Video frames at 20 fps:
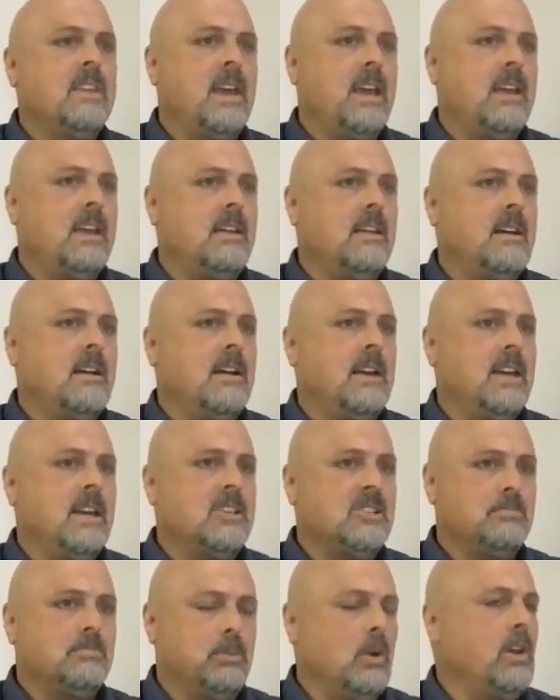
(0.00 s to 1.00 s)
and uh,
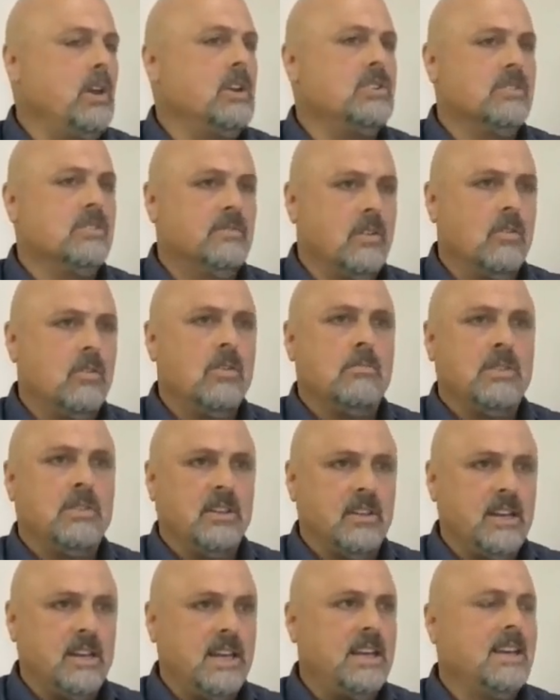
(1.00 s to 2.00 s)
exploited your
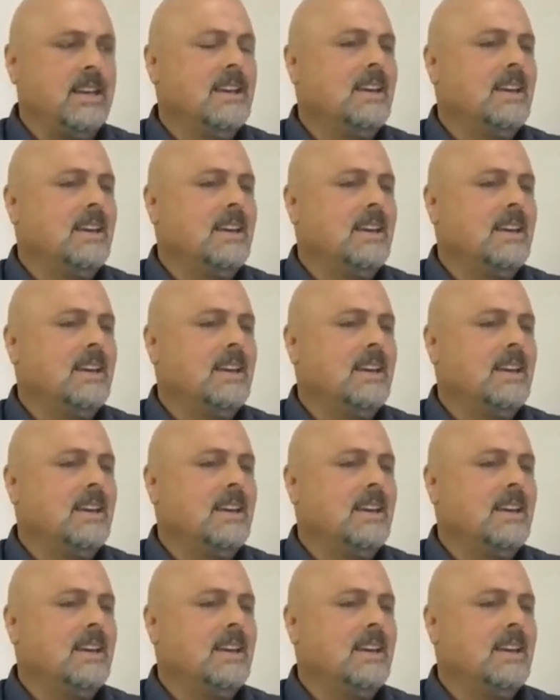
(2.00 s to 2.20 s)
vulnerability.